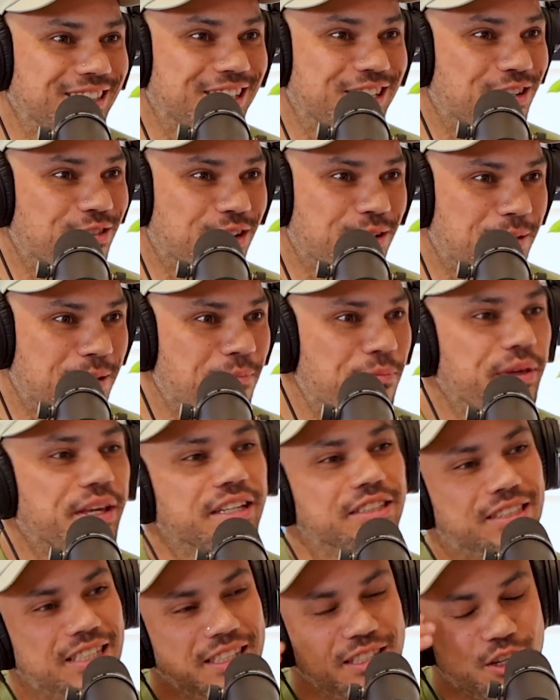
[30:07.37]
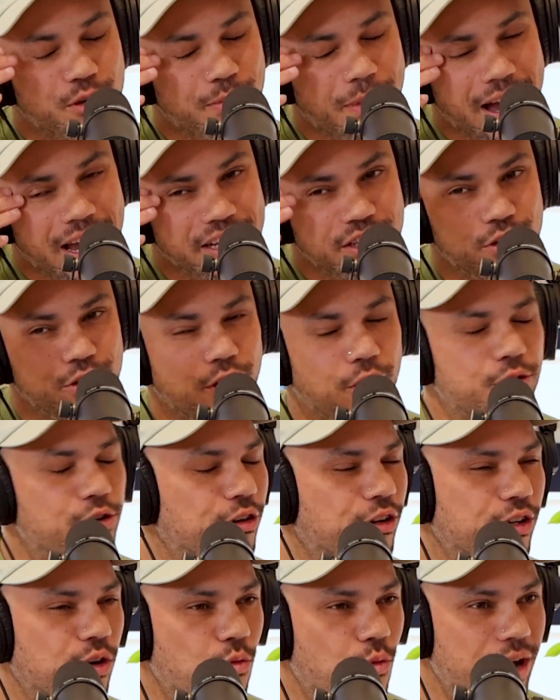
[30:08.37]
You know what I mean? Because in your mind, you know
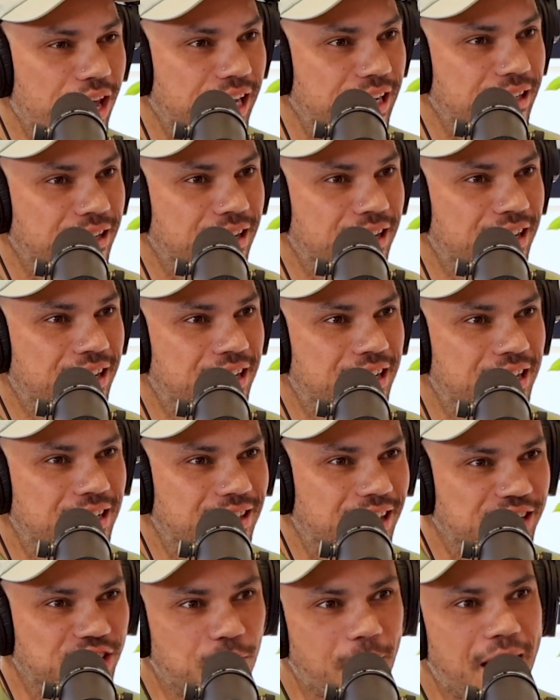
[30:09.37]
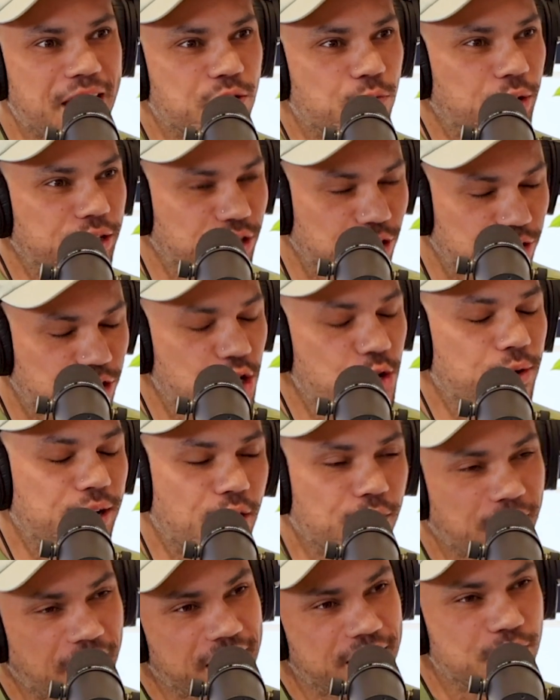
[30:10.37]
you're gonna win. Like no matter what they're doing,
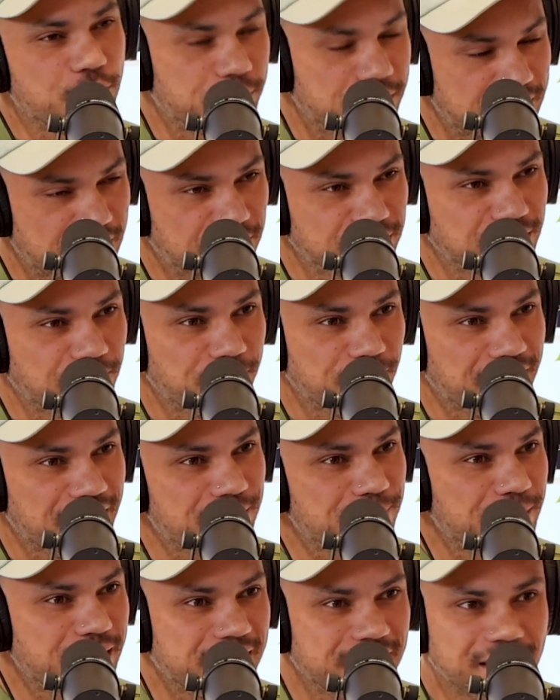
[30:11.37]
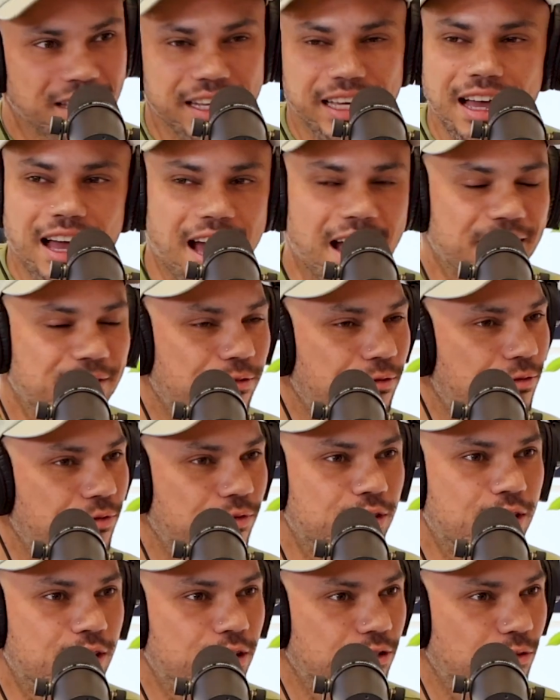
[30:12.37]
okay, you want to yell something at me? Like
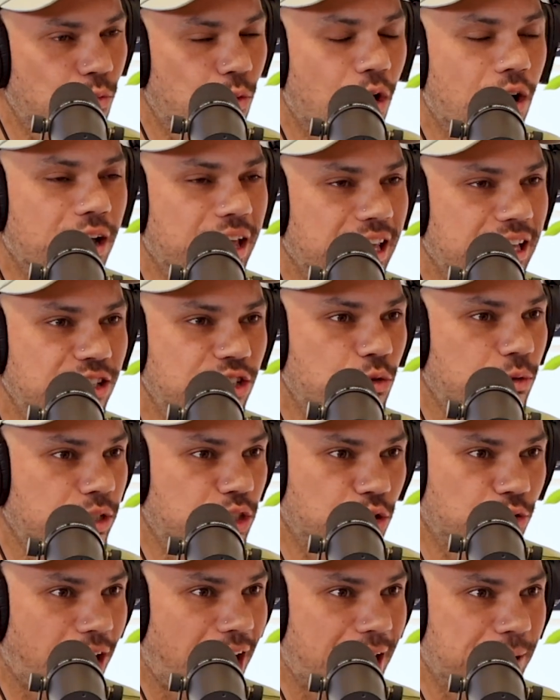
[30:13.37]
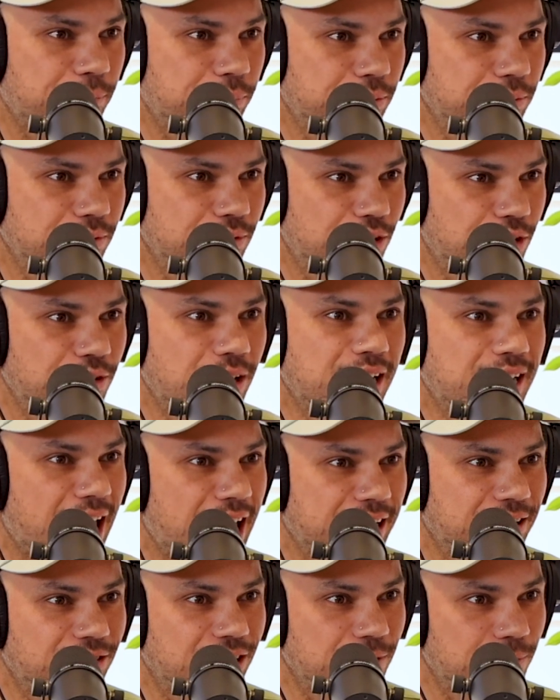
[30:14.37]
you're walking into a trap. You're not
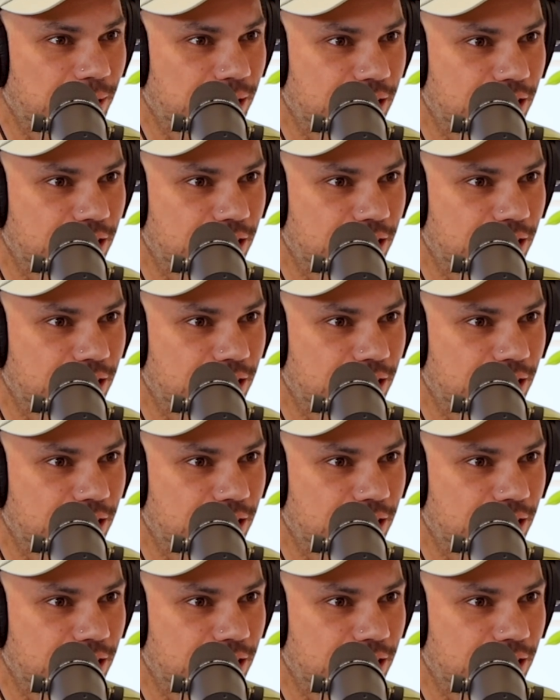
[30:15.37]
heckling me.